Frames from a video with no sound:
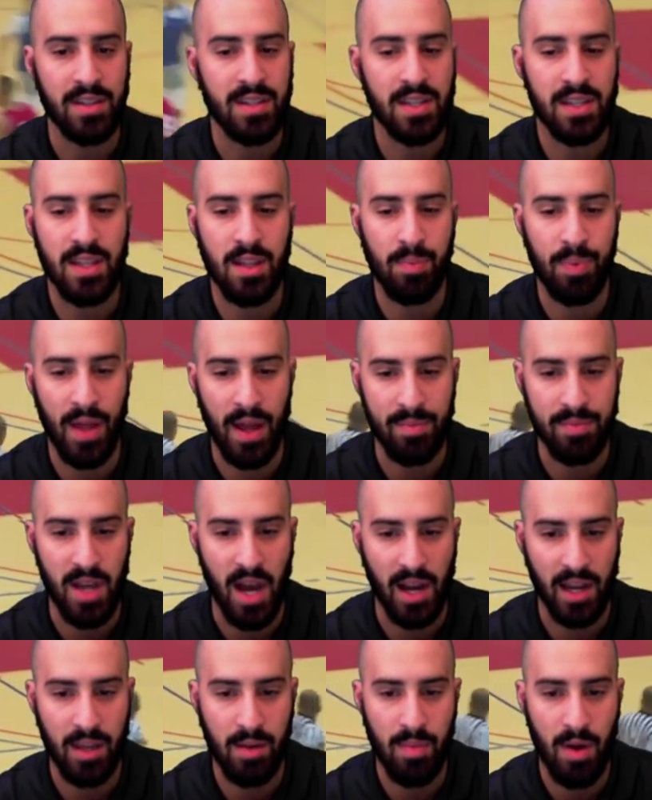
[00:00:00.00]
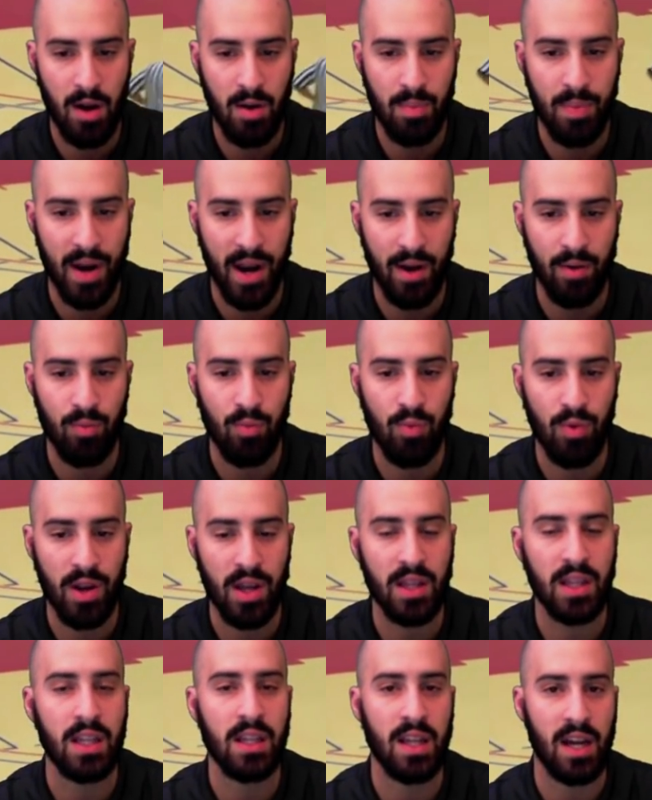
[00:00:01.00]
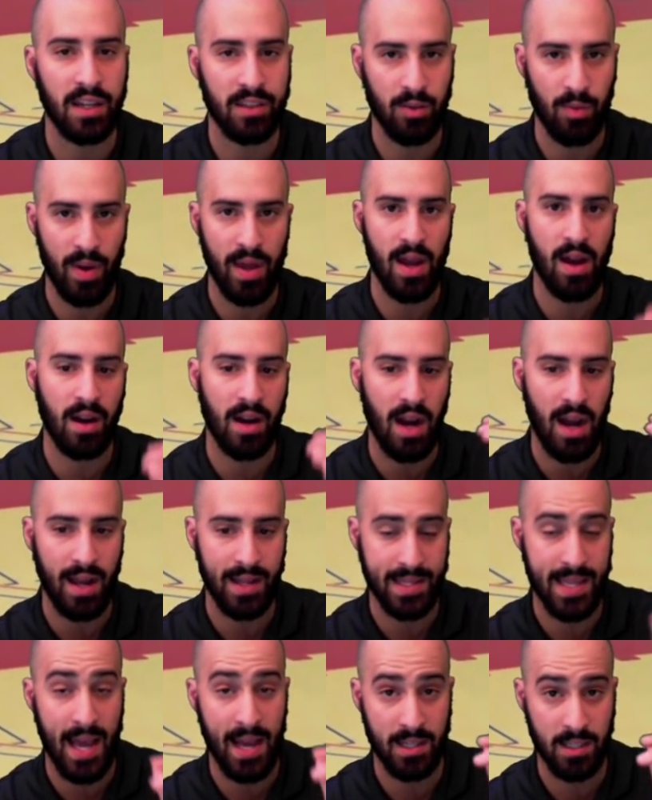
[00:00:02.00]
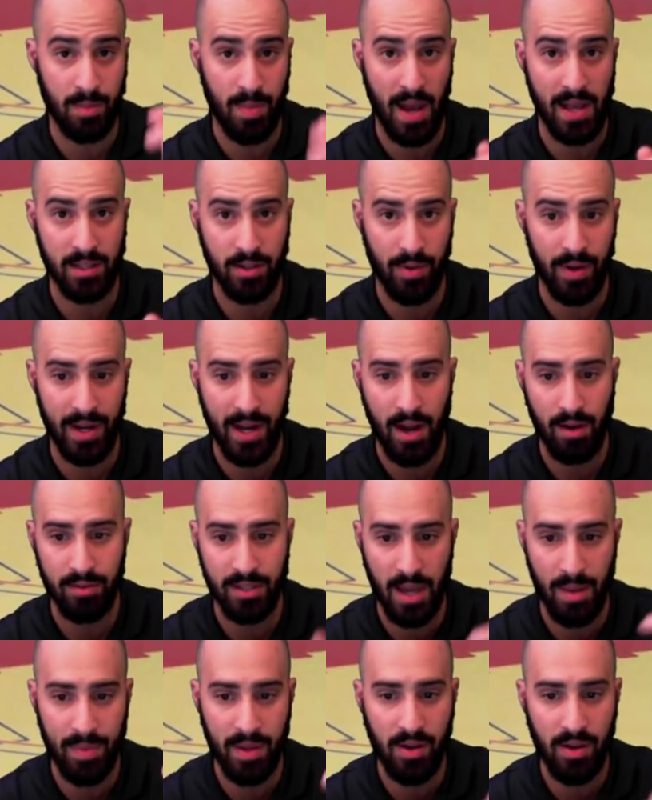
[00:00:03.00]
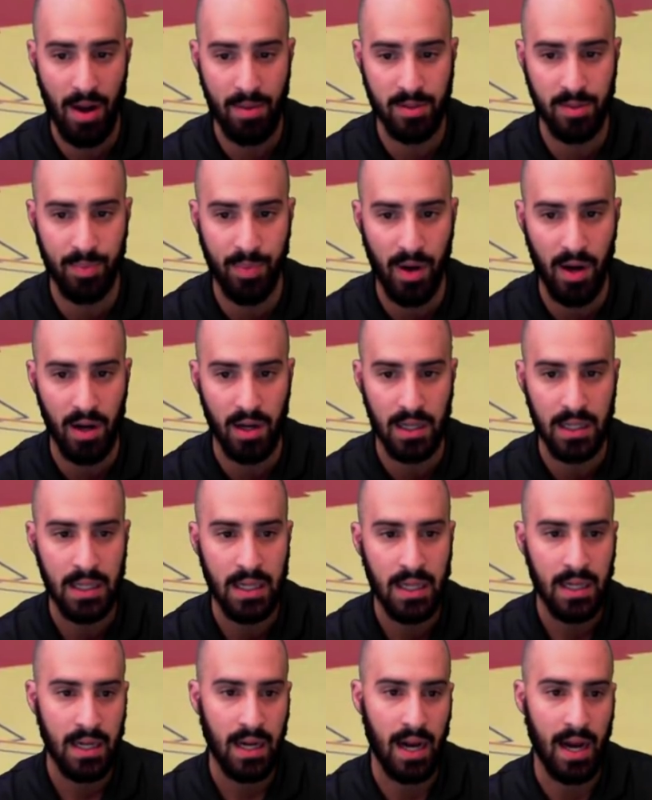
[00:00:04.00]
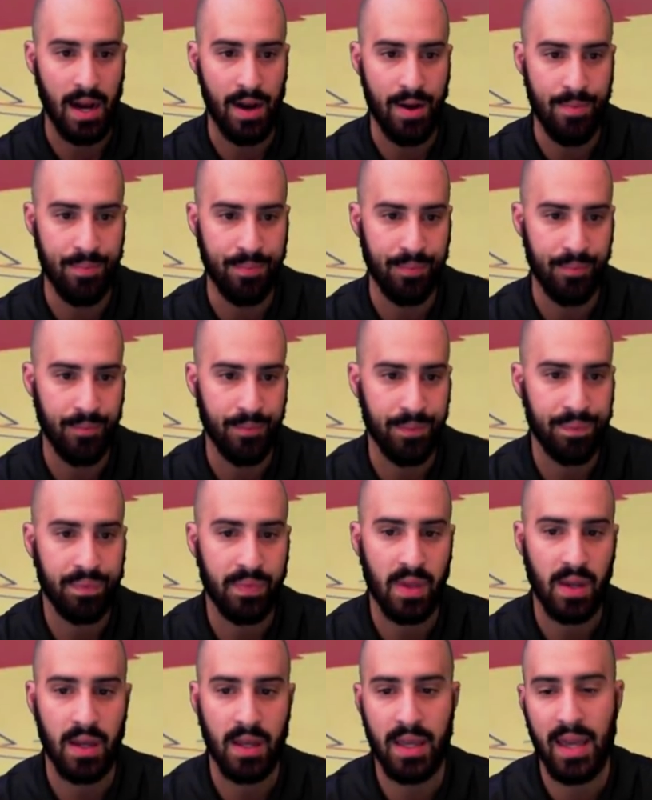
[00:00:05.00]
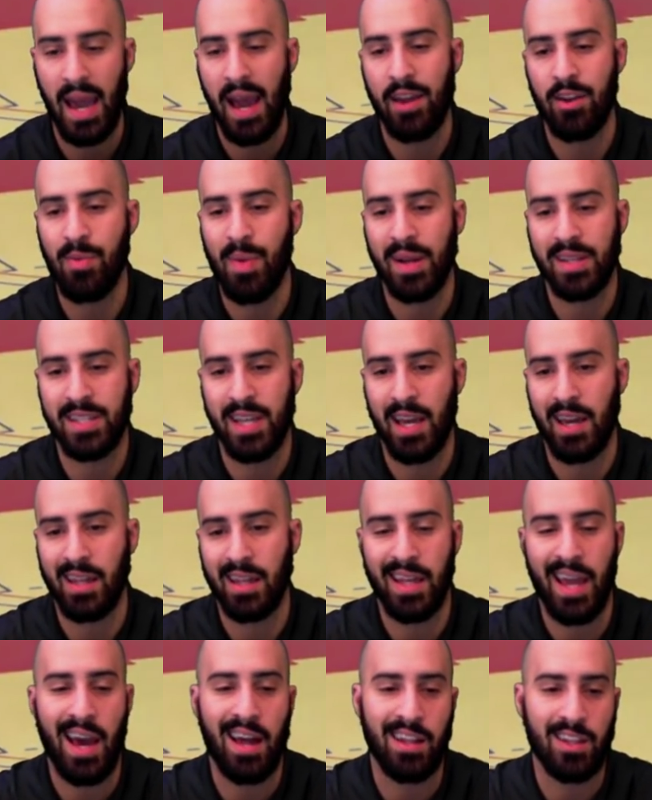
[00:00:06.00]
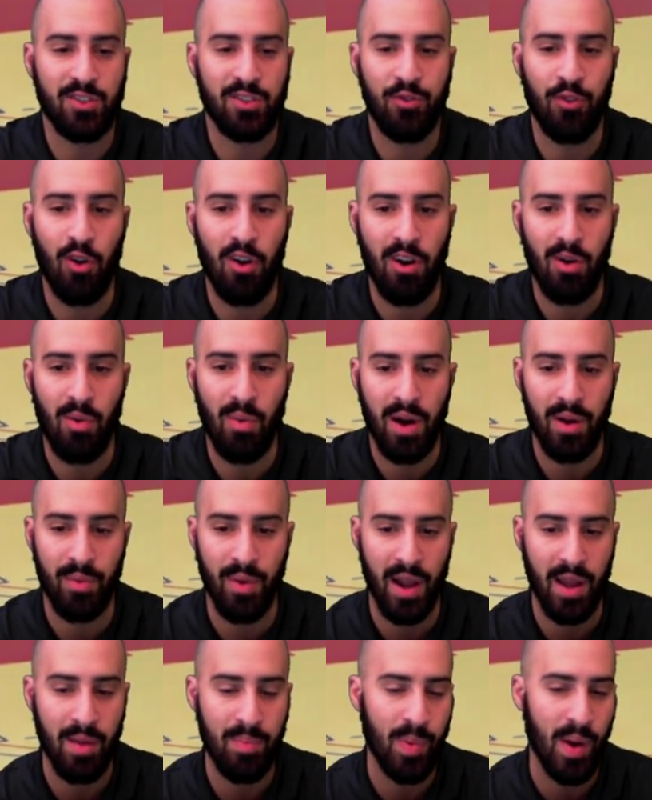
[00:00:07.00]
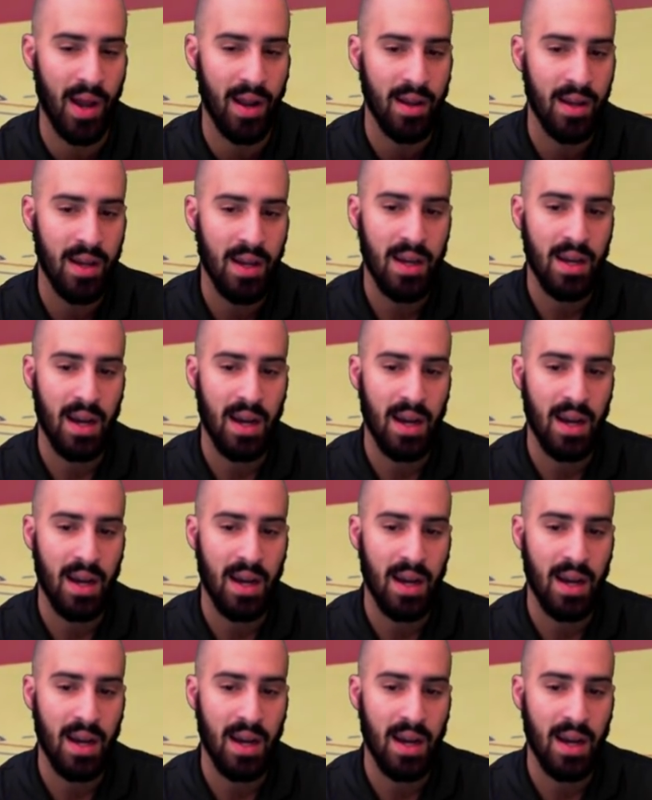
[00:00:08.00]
this isn't the play I'm talking about, but I really like the way our guy attacks the basket right now. Demi grabs the ball. Yeah, you might say, yeah, that's 4-on-1, right? But